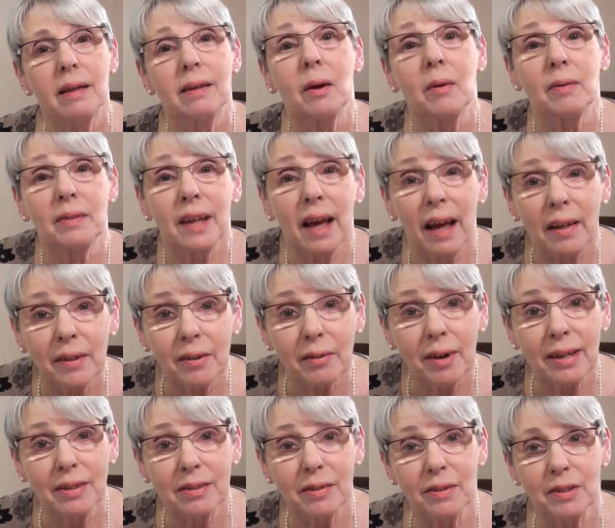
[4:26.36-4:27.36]
Now, at the other
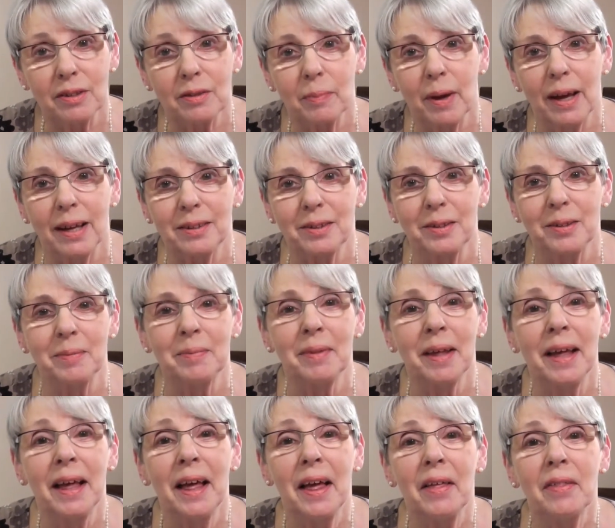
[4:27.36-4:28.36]
end of the spectrum,
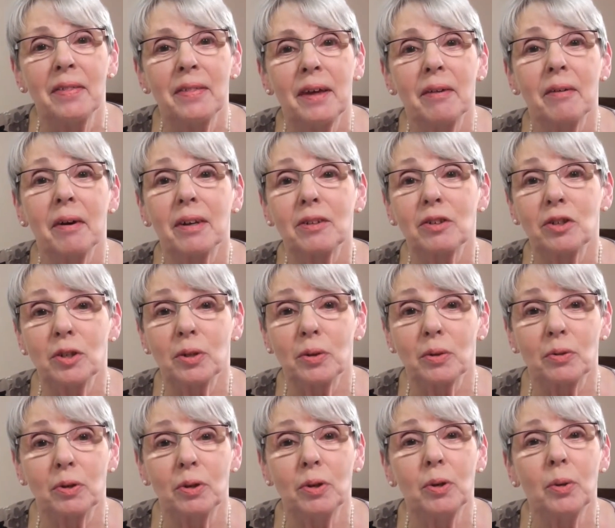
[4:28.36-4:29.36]
there are
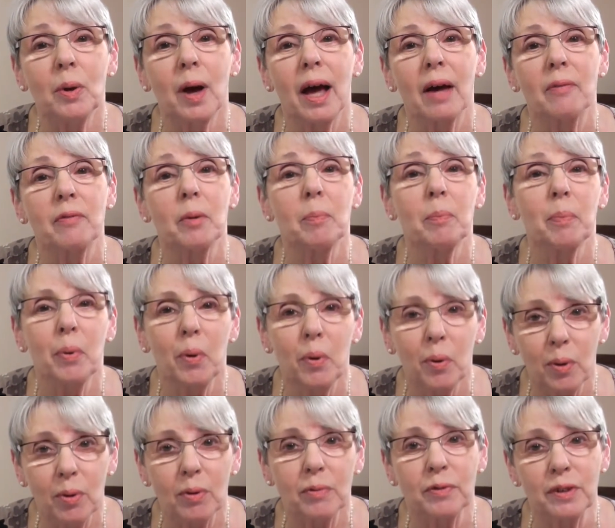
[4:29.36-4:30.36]
children who have a
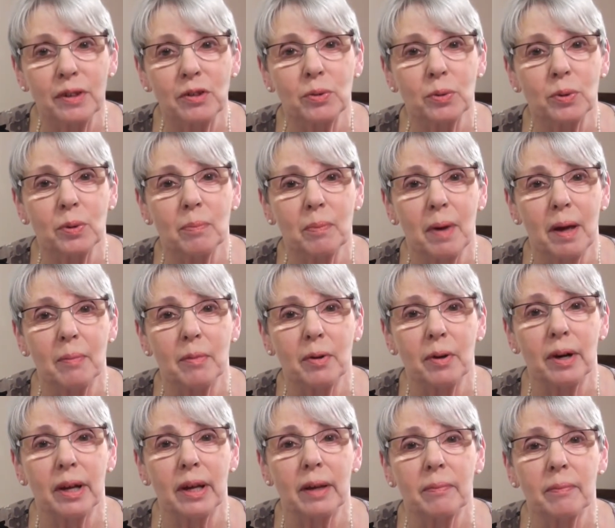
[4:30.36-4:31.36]
poor visual
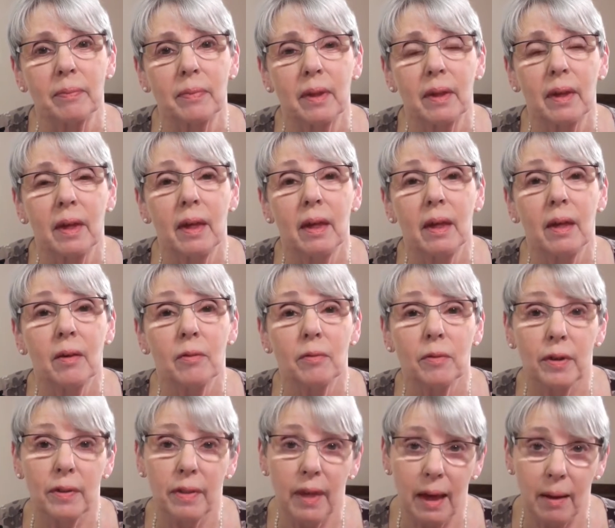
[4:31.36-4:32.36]
memory.
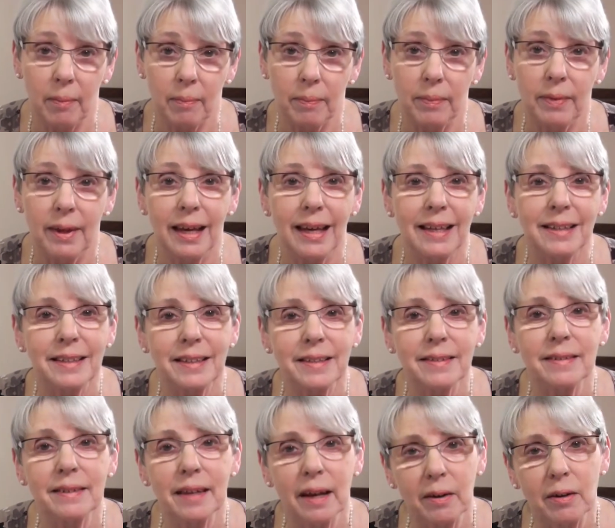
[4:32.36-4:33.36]
For them, it
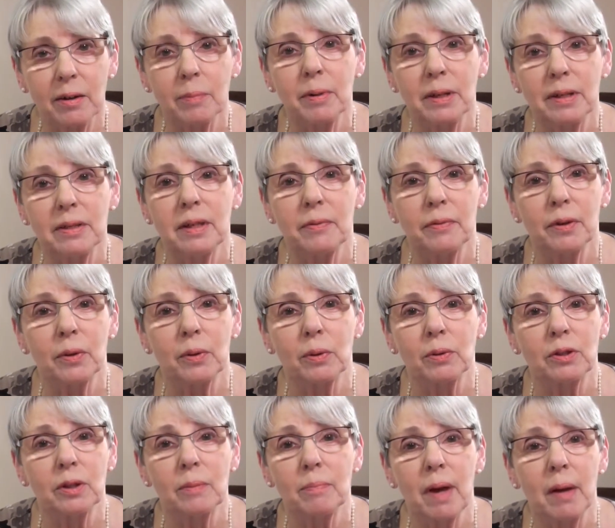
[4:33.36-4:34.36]
is terribly
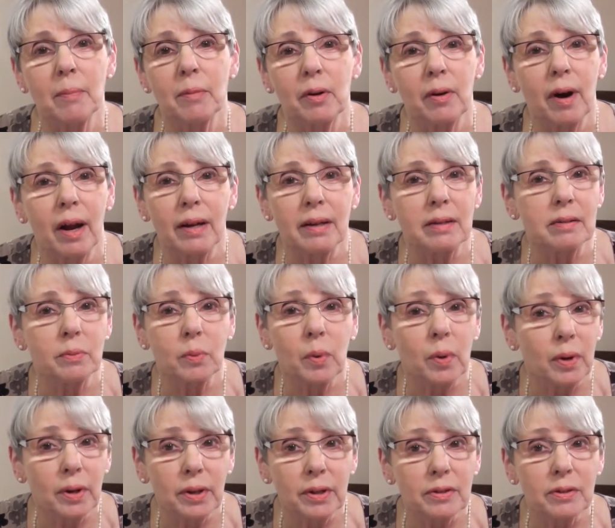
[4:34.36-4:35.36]
difficult to memorize
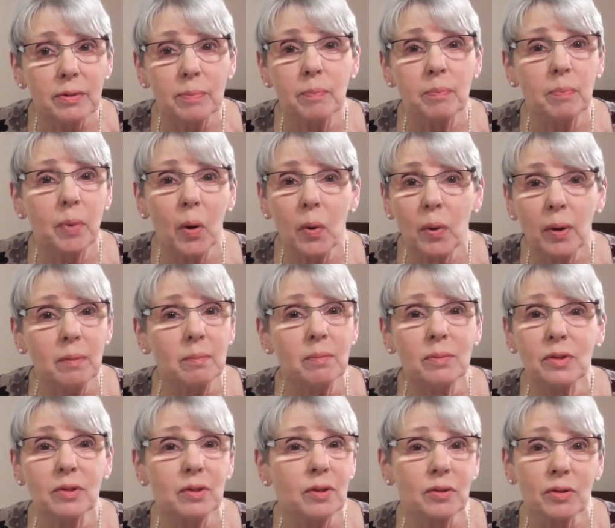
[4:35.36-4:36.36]
words,
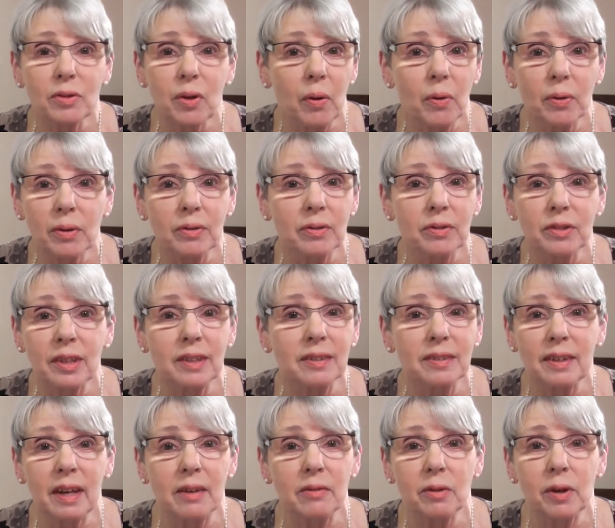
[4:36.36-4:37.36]
poems, songs,
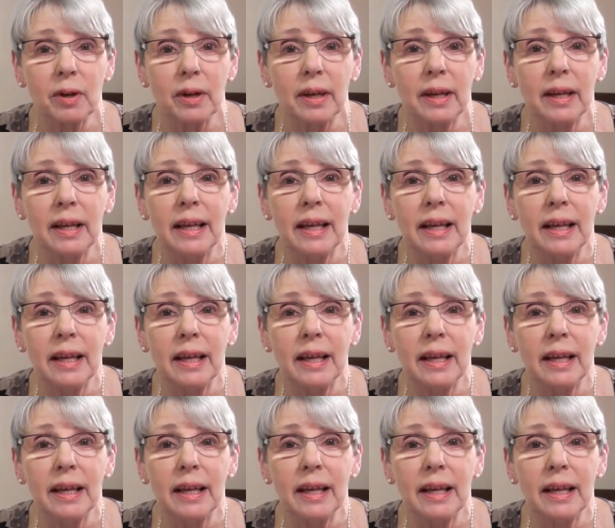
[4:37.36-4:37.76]
etc.